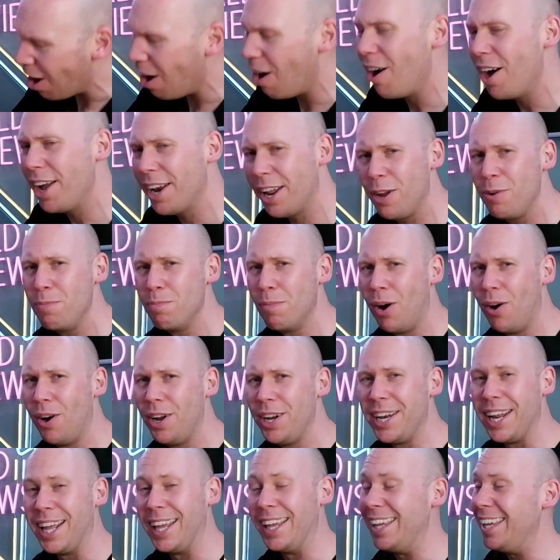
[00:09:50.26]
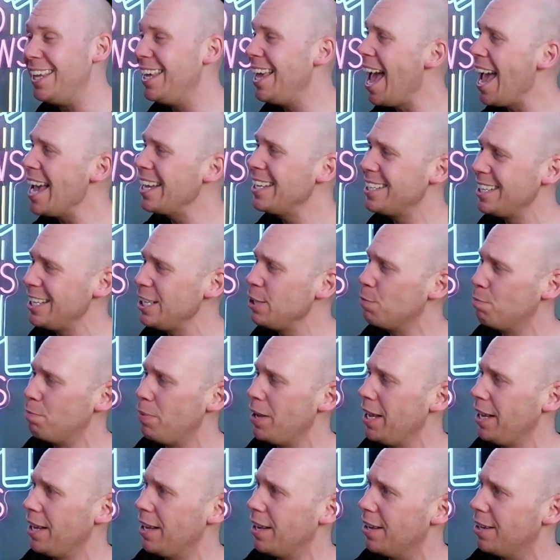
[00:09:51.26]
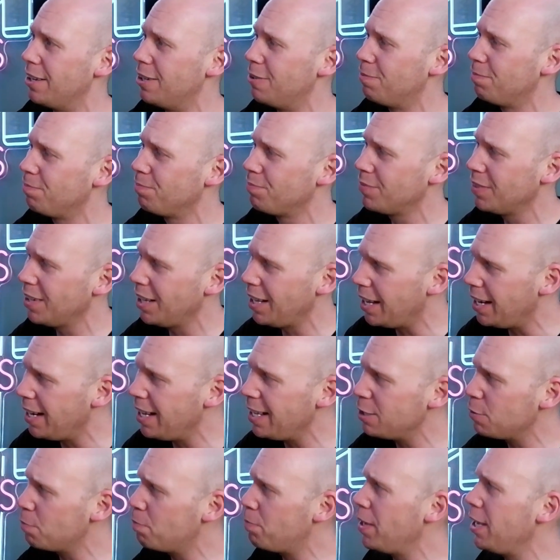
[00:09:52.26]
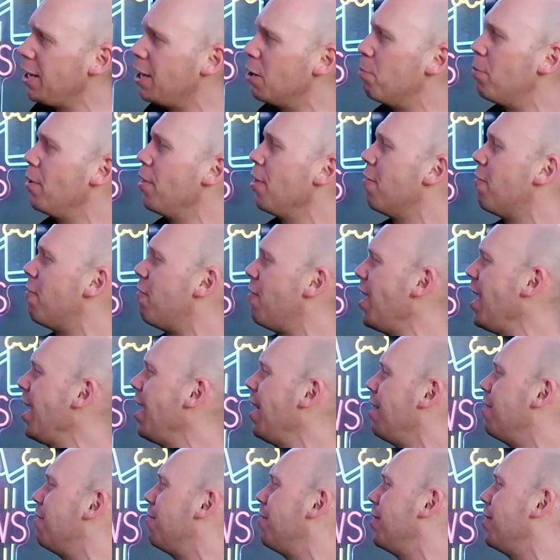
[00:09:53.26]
I don't mind it. Yes, it's bigger. It is bigger, but the feel